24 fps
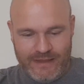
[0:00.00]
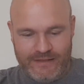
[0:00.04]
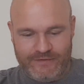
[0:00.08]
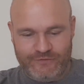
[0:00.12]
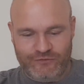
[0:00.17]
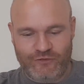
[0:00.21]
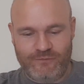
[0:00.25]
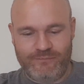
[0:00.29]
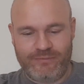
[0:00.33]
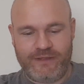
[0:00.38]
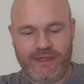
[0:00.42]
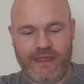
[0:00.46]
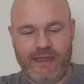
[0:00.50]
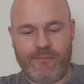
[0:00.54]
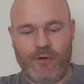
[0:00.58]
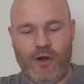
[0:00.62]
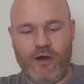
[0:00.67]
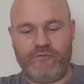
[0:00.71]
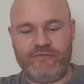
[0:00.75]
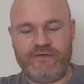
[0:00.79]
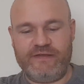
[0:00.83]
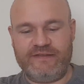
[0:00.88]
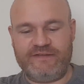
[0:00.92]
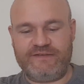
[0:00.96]
It soon became
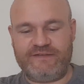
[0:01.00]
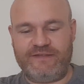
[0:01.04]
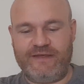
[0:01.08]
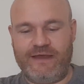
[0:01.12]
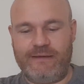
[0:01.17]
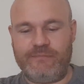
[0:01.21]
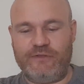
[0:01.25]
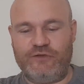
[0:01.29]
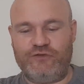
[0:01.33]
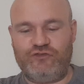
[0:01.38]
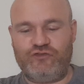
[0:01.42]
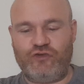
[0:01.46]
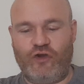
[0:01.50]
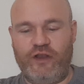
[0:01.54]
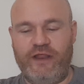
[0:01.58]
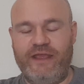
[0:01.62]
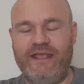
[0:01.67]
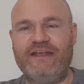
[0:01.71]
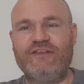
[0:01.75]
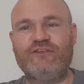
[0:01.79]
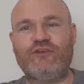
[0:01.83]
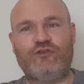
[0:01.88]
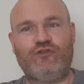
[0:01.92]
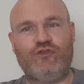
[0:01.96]
obvious to them that
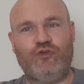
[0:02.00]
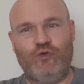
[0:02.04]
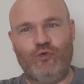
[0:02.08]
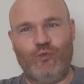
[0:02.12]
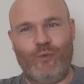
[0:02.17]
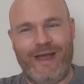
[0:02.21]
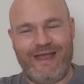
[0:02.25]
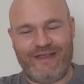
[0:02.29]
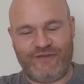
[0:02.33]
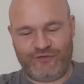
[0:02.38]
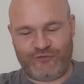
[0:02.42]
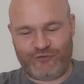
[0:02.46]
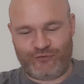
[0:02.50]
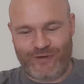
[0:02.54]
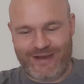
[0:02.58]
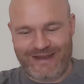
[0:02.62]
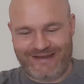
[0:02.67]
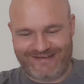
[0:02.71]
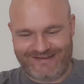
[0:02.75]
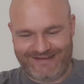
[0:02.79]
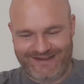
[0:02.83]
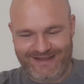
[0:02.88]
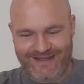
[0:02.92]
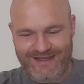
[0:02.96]
shunning is a two way
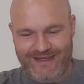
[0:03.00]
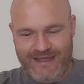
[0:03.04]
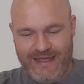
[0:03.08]
street,